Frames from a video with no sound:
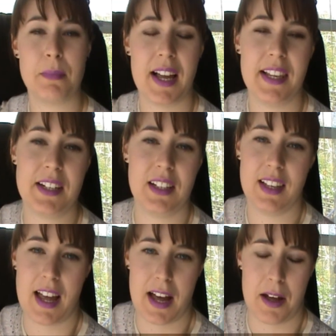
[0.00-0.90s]
my
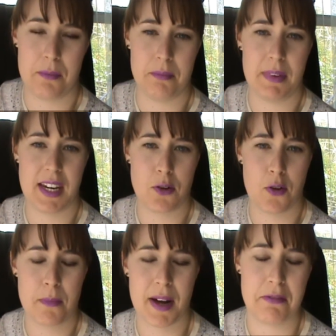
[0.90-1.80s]
little mini
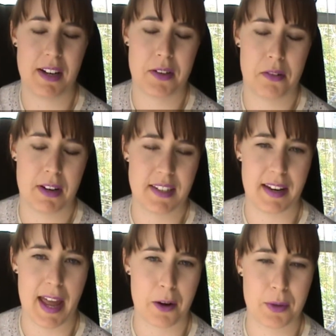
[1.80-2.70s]
haul, my
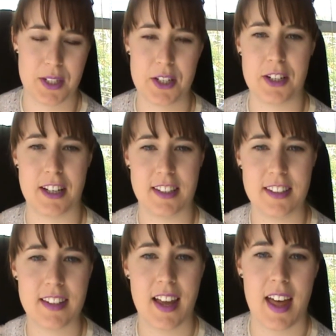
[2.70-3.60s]
recent
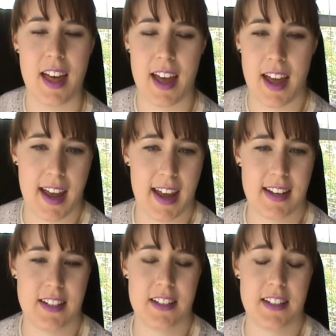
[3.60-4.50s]
acquisitions.
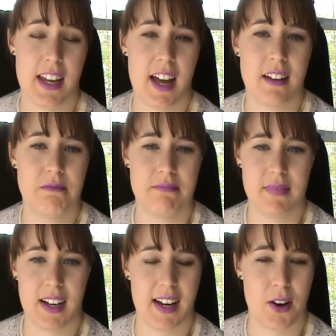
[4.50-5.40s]
And yeah,
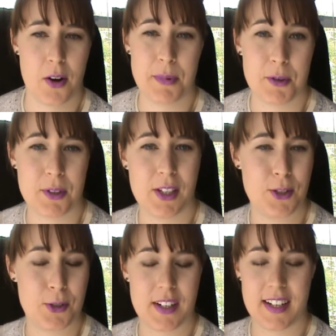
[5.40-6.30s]
I hope you all
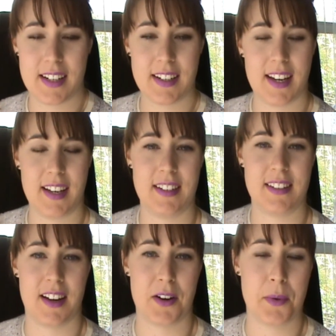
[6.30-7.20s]
enjoyed it, and
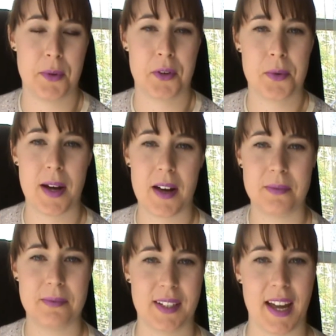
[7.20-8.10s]
I hope you're all
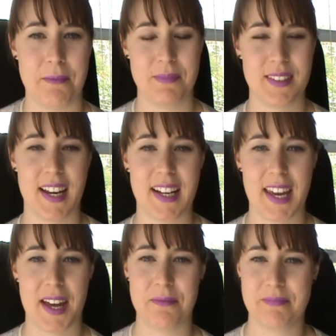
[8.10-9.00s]
well. Okay, take
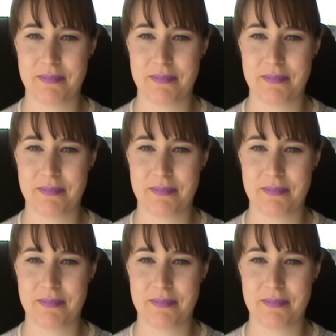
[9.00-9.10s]
care.